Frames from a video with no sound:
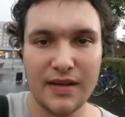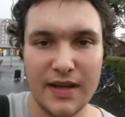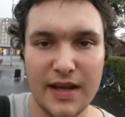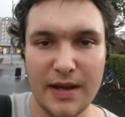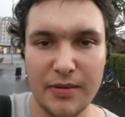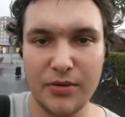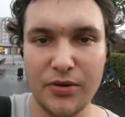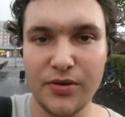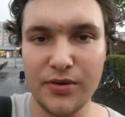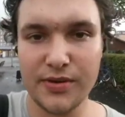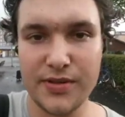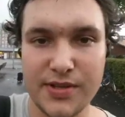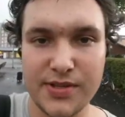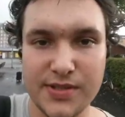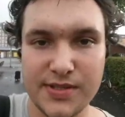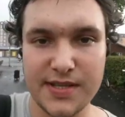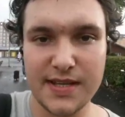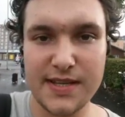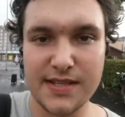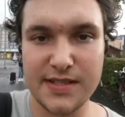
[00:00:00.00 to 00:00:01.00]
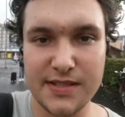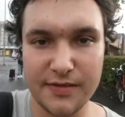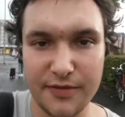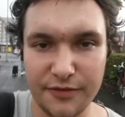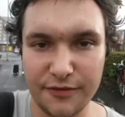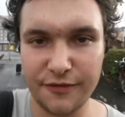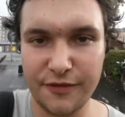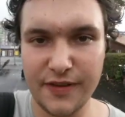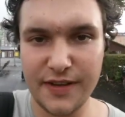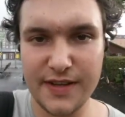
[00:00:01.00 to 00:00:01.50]
I'm going to say
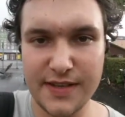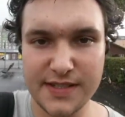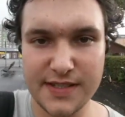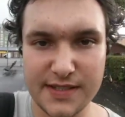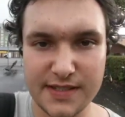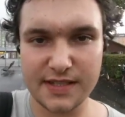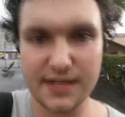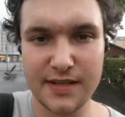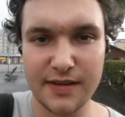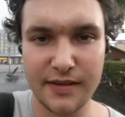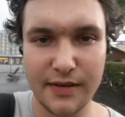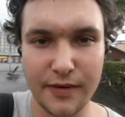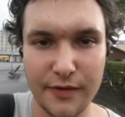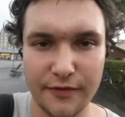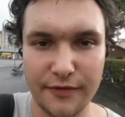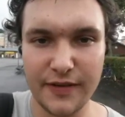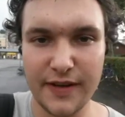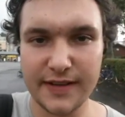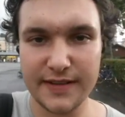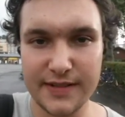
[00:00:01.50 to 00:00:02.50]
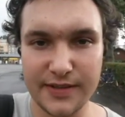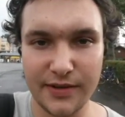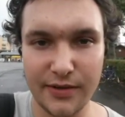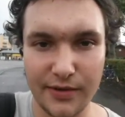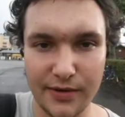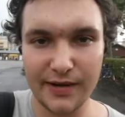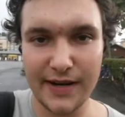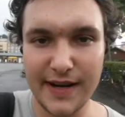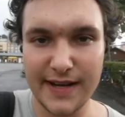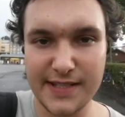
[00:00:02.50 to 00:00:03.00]
some things that
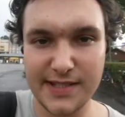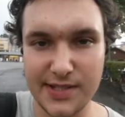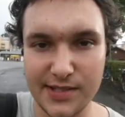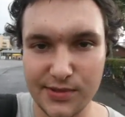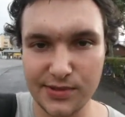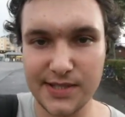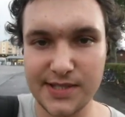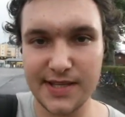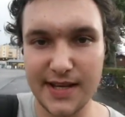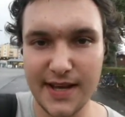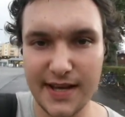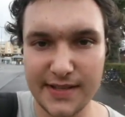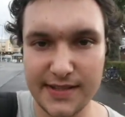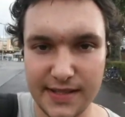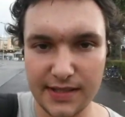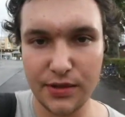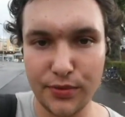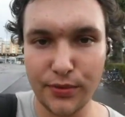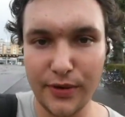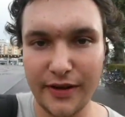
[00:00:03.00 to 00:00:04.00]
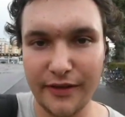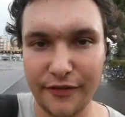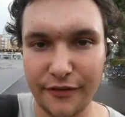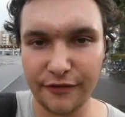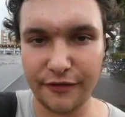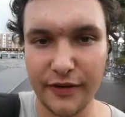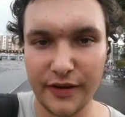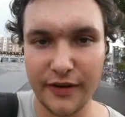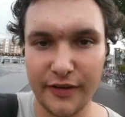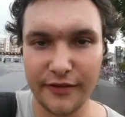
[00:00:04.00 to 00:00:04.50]
are associated
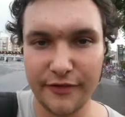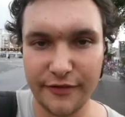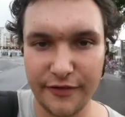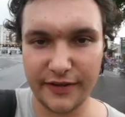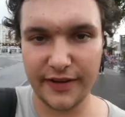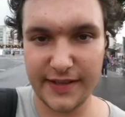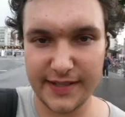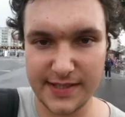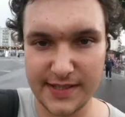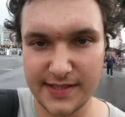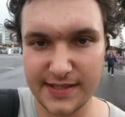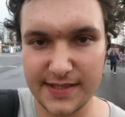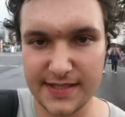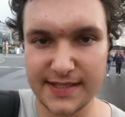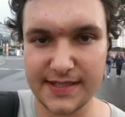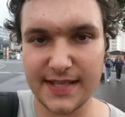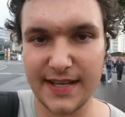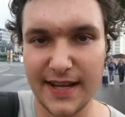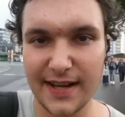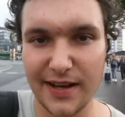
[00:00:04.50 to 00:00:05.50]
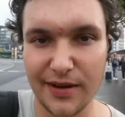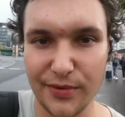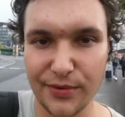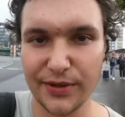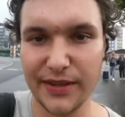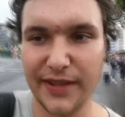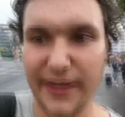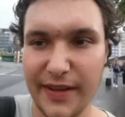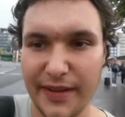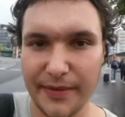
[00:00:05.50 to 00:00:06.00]
with this
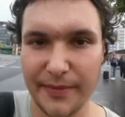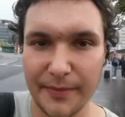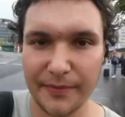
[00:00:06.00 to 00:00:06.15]
town.